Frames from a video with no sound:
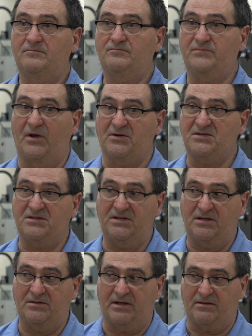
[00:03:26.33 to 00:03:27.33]
They're
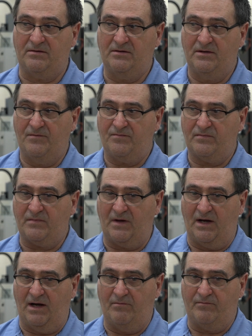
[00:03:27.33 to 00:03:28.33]
seeing that
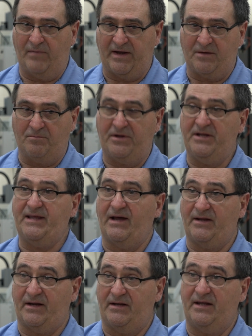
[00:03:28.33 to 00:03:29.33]
um, by completing
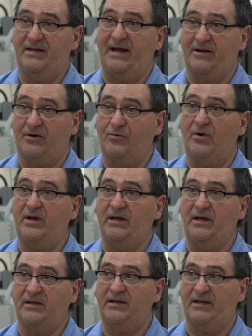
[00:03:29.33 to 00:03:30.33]
that, getting that
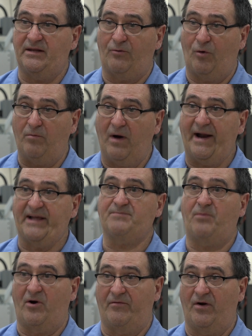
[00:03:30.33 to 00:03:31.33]
degree and getting the robotics
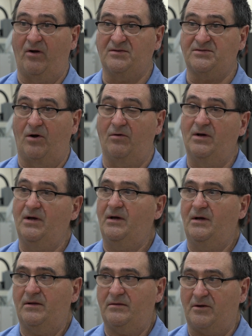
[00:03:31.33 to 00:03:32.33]
part of it also,
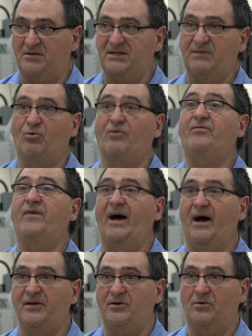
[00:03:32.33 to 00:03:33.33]
they're seeing more
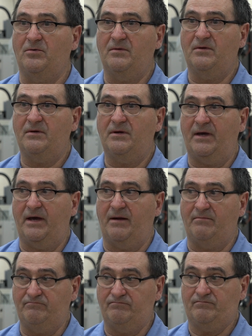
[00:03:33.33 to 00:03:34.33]
value
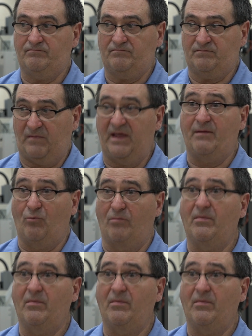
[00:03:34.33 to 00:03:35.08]
and getting more